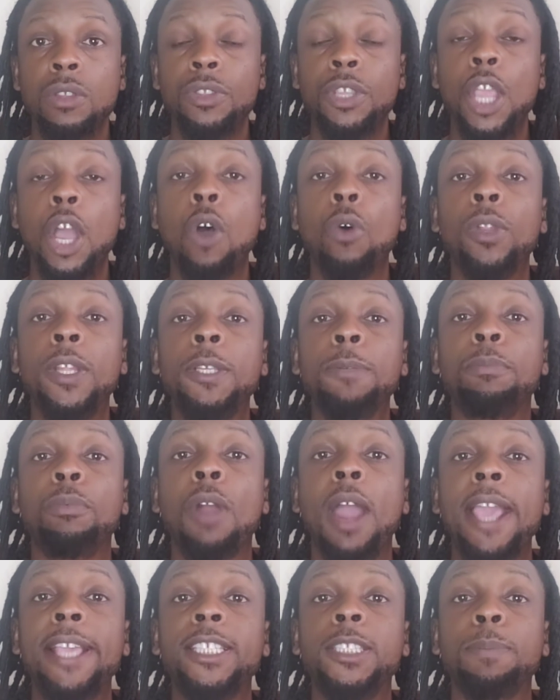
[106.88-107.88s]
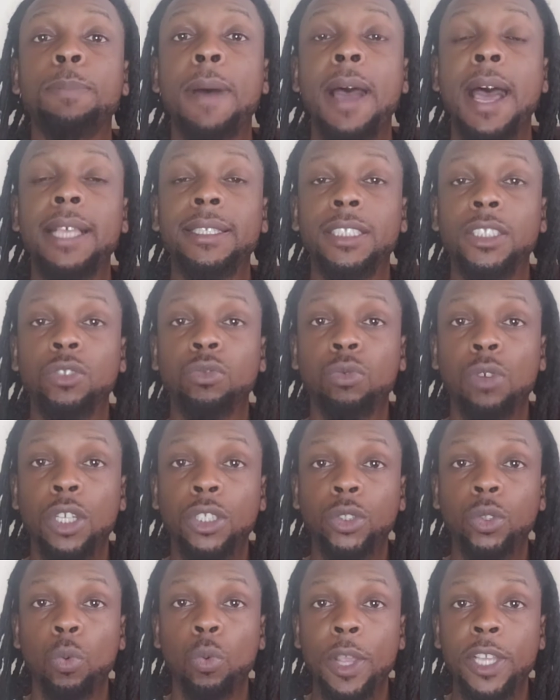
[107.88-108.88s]
The only bright spots is
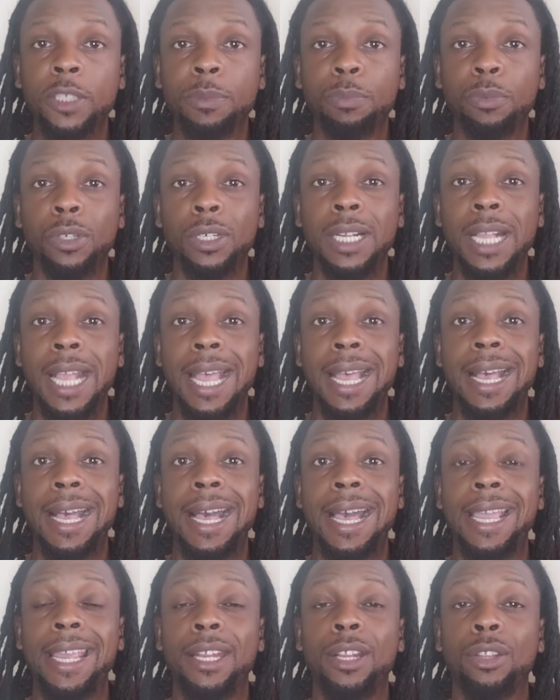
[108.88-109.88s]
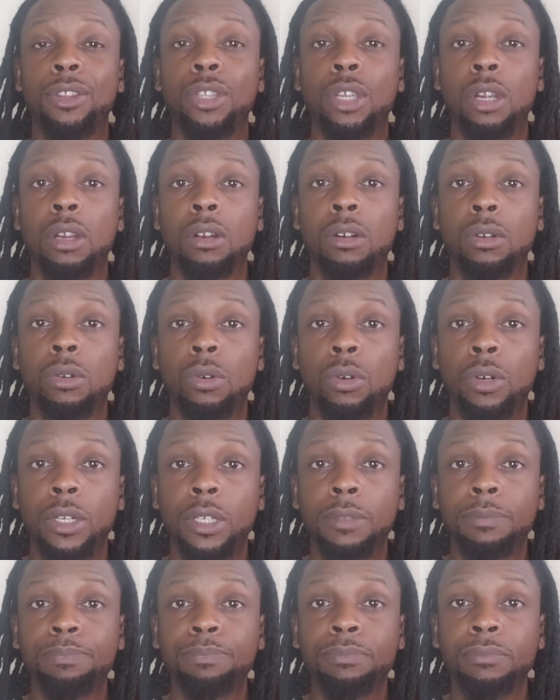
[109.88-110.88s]
Russell Westbrook got hot in the third
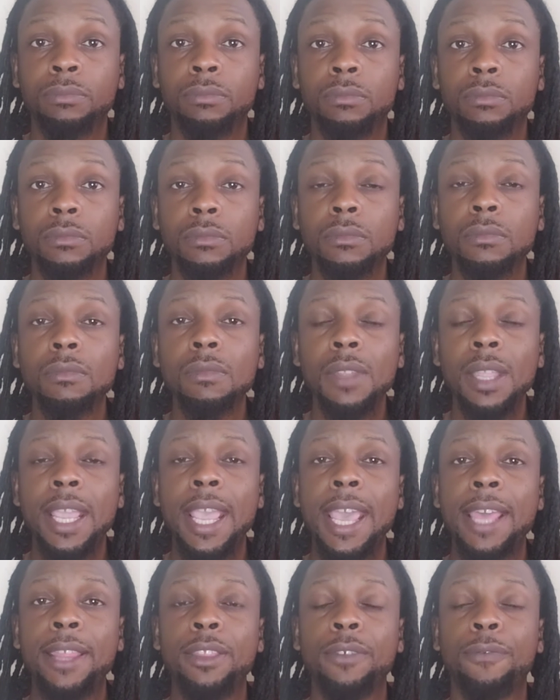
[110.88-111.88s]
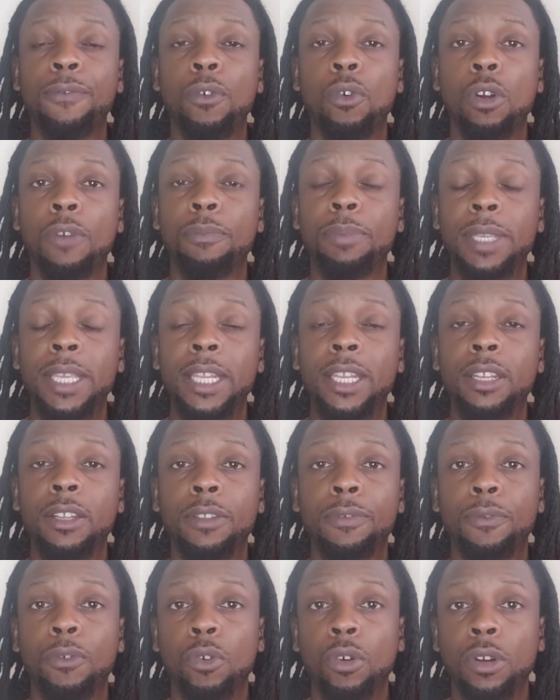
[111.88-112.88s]
quarter and the fourth, beginning of
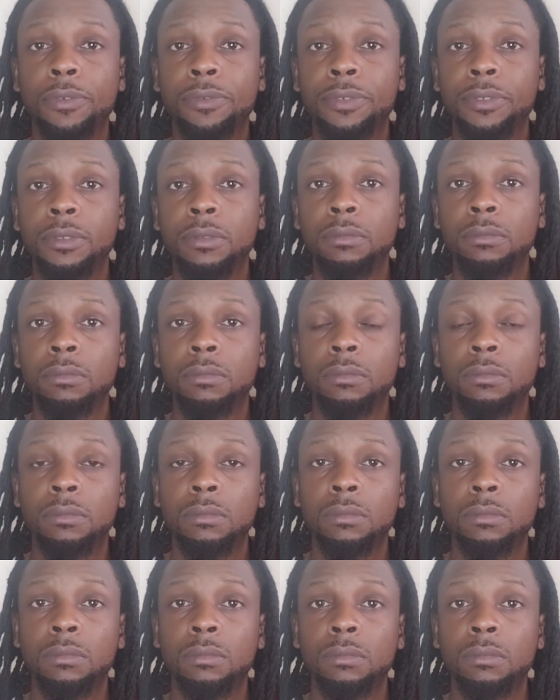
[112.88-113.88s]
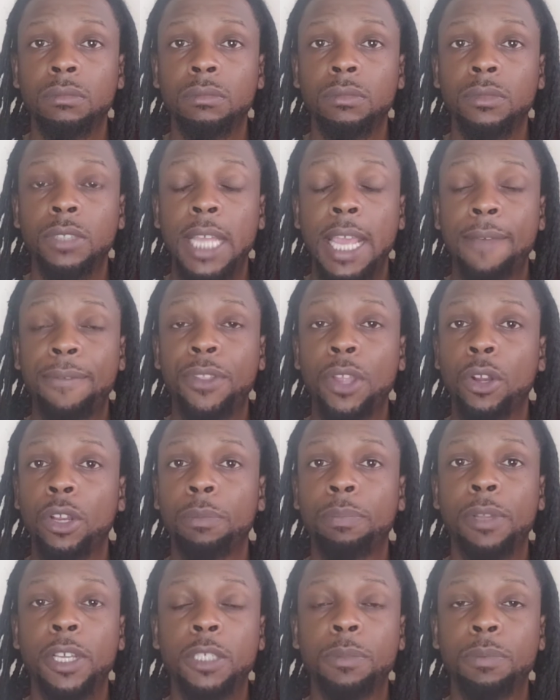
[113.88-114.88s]
the fourth, to have
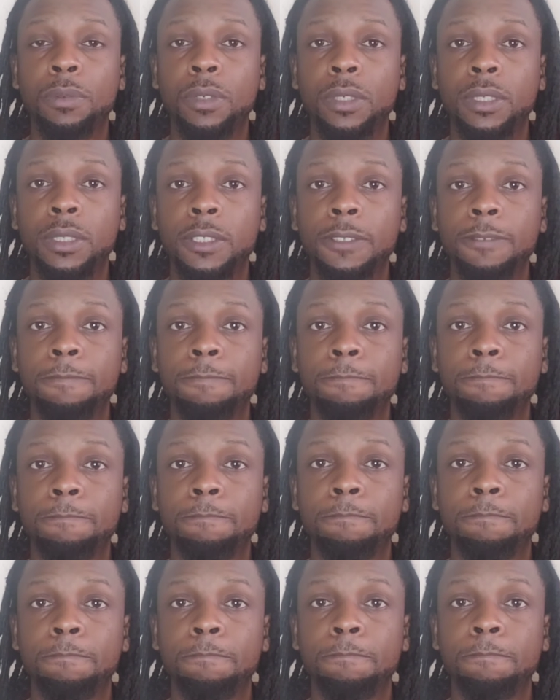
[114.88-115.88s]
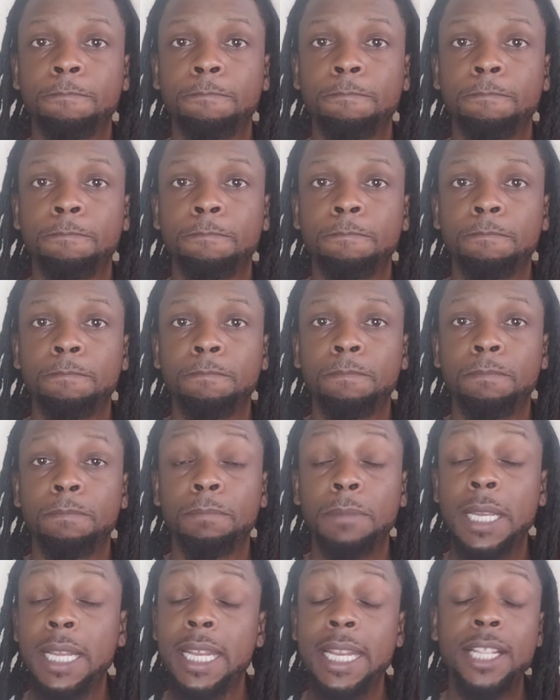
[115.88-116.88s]
30-plus points.
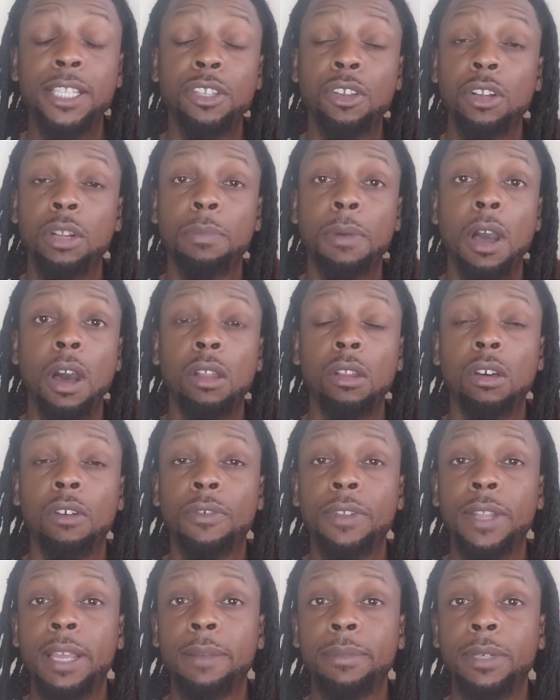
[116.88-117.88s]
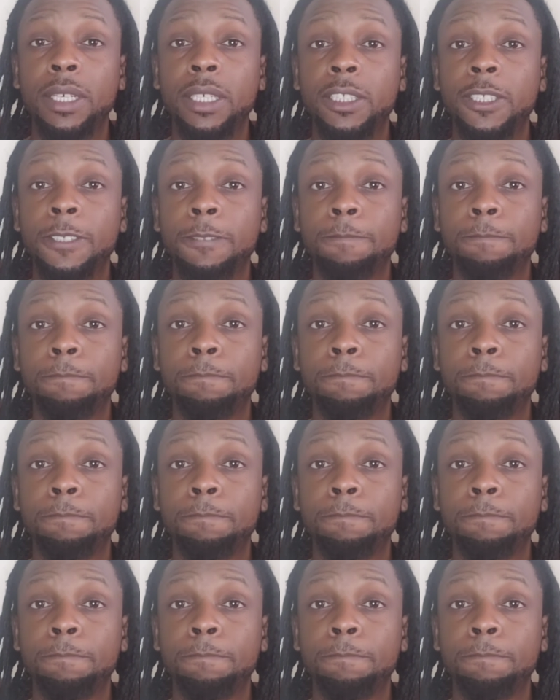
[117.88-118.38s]
And he didn't turn the ball over that much.